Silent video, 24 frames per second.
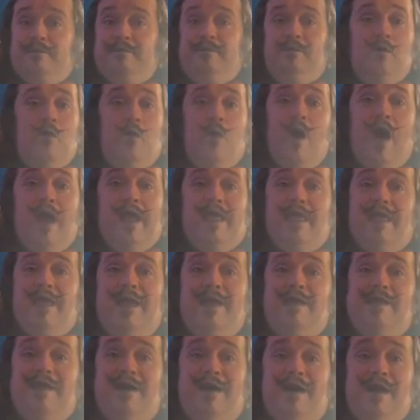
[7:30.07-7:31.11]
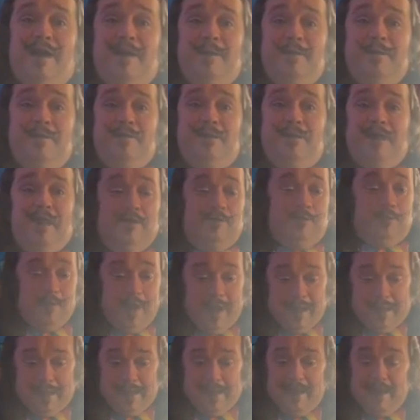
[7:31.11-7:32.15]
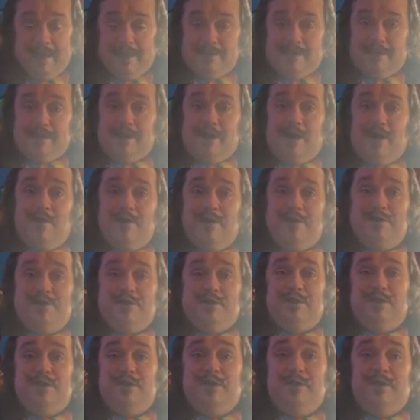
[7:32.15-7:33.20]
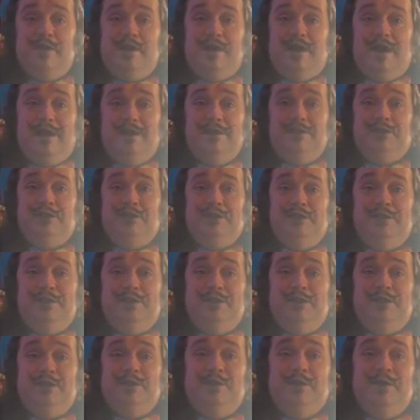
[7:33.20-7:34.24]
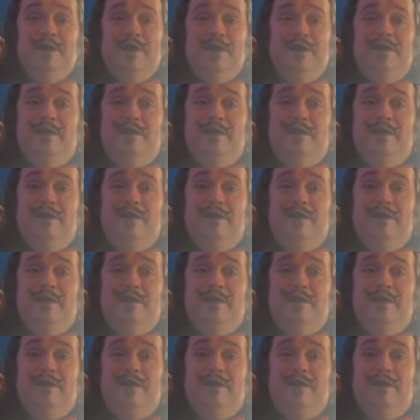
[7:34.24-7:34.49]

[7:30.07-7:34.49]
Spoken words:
Why can't I? If my kid has the courage to do it, I should too.